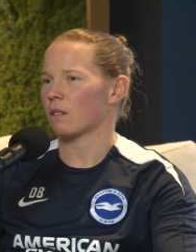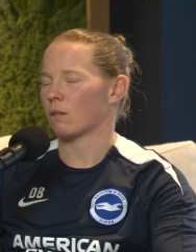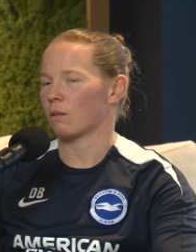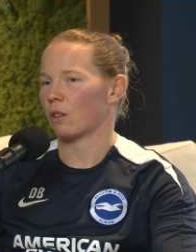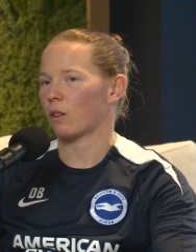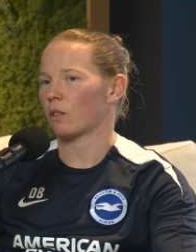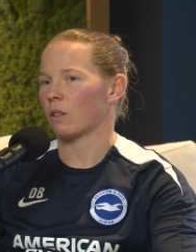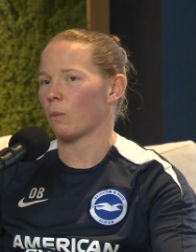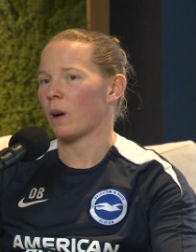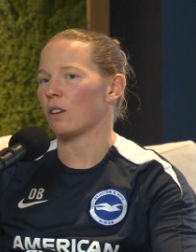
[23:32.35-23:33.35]
So
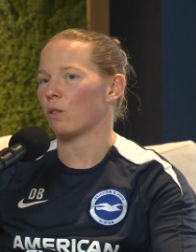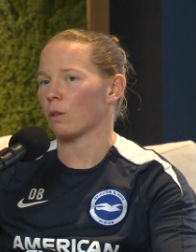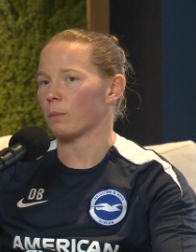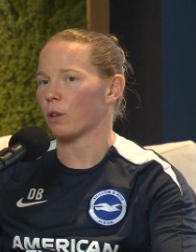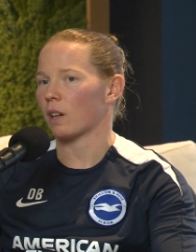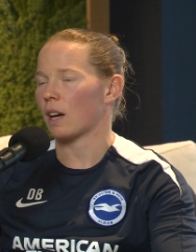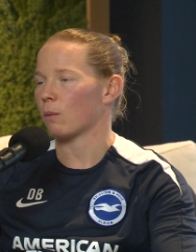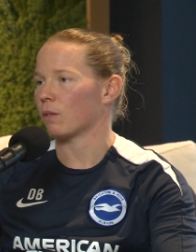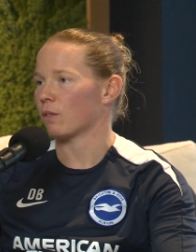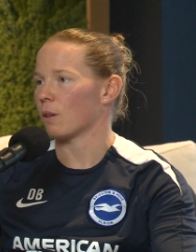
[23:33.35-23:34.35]
the way you
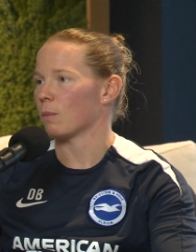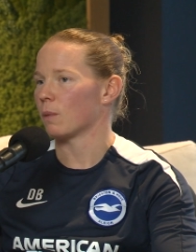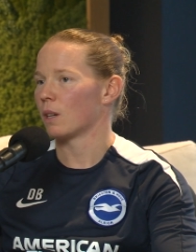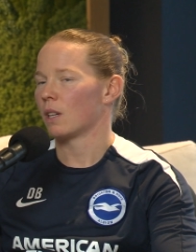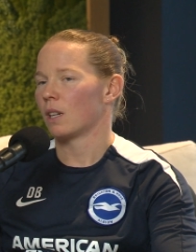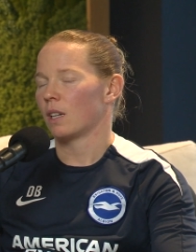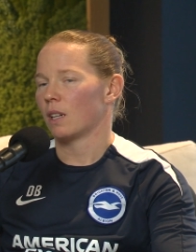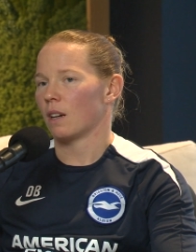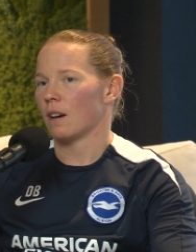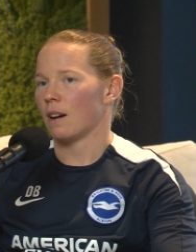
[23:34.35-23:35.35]
communicate with them
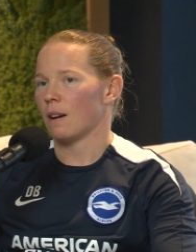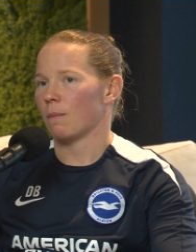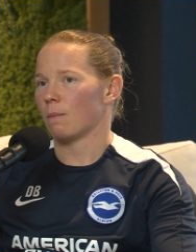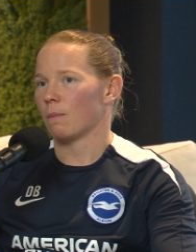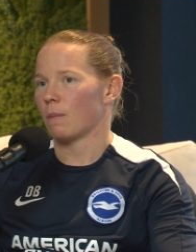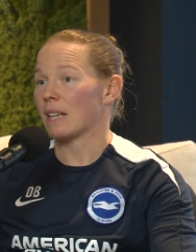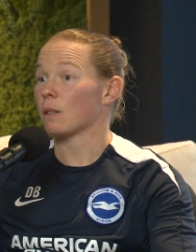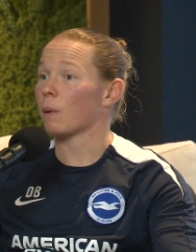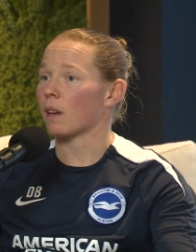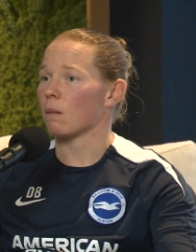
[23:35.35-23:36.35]

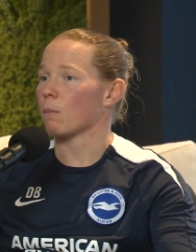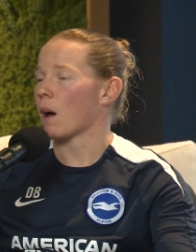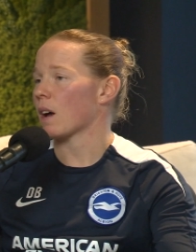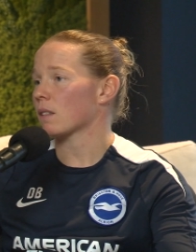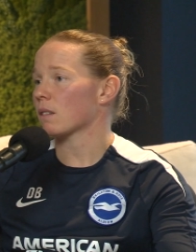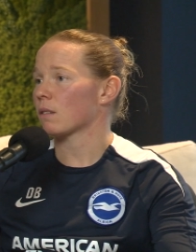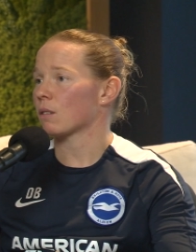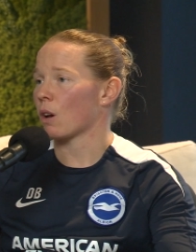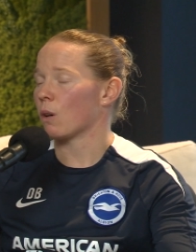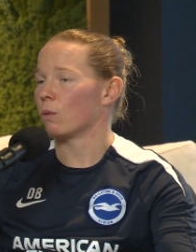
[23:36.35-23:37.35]
has a big impact.
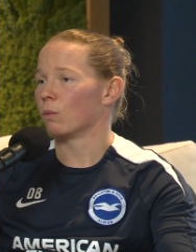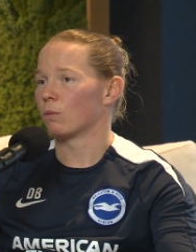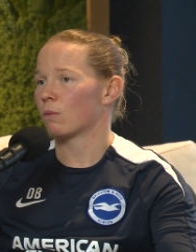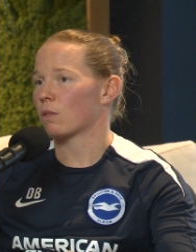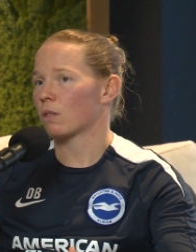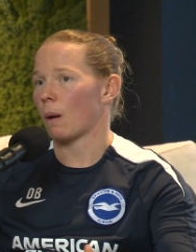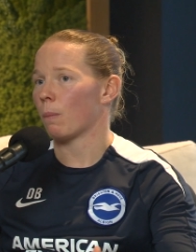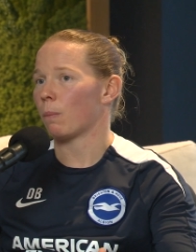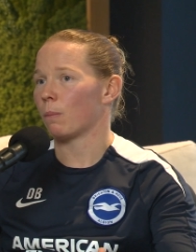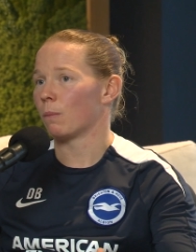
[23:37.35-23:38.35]
So
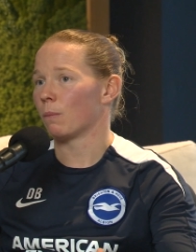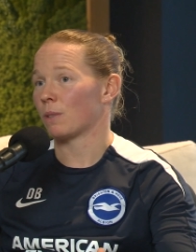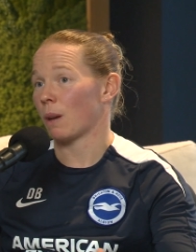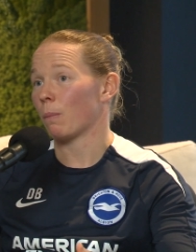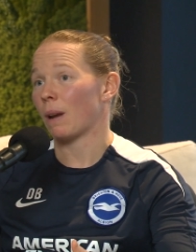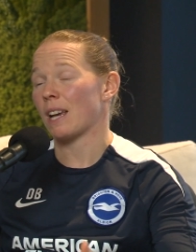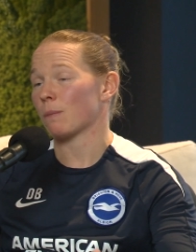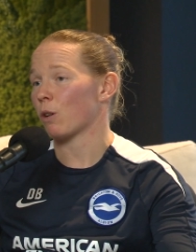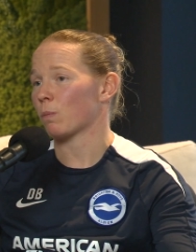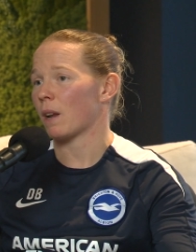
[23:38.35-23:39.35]
some
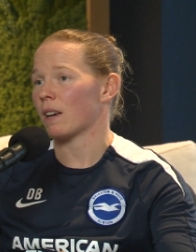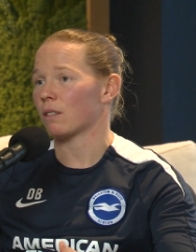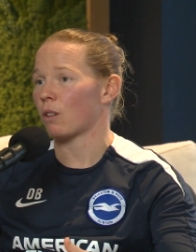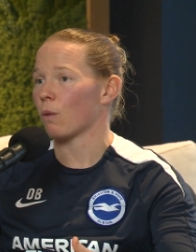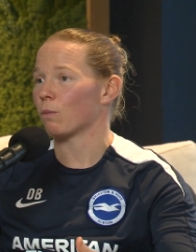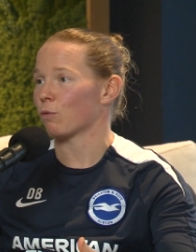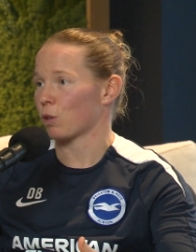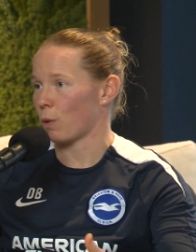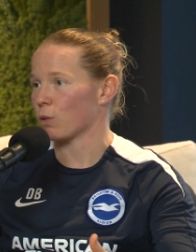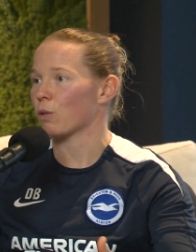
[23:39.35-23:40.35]
players, most players don't
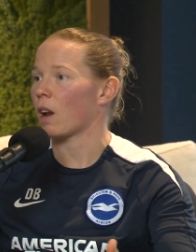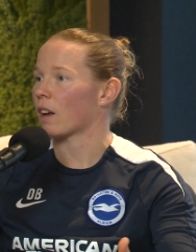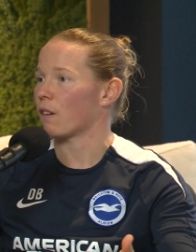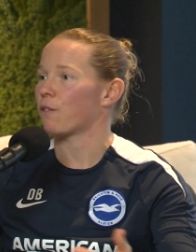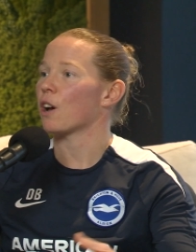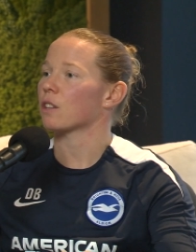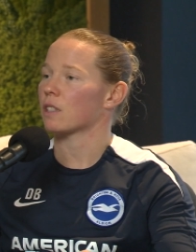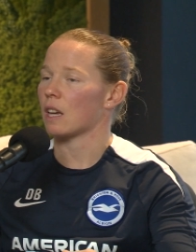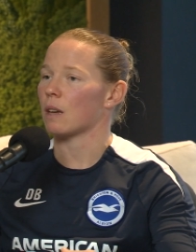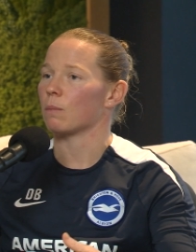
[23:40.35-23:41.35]
respond to like a
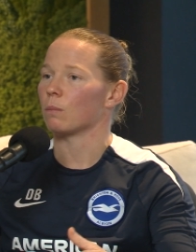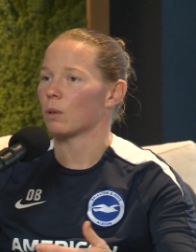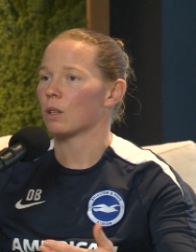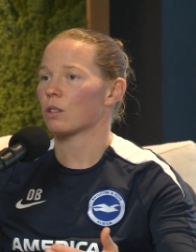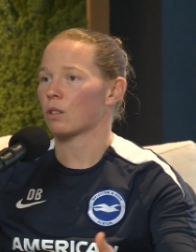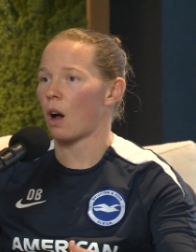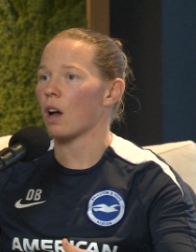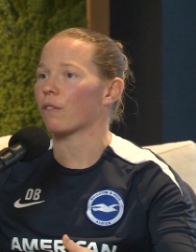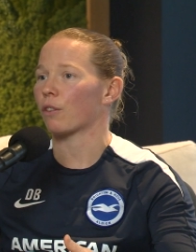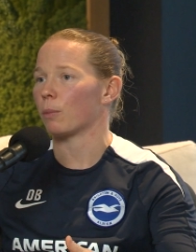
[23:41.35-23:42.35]
first team
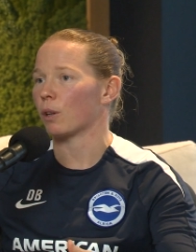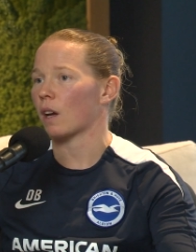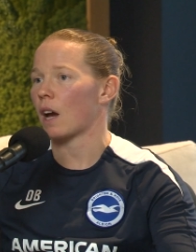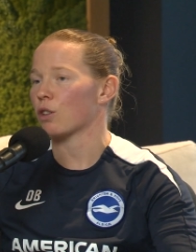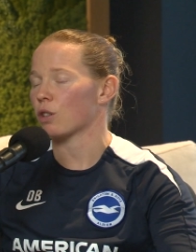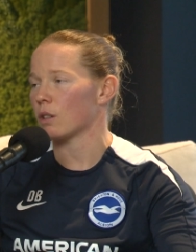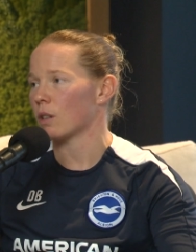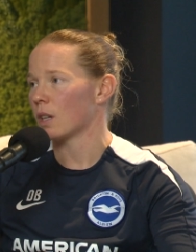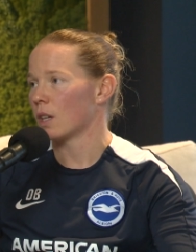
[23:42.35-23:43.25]
style of communication.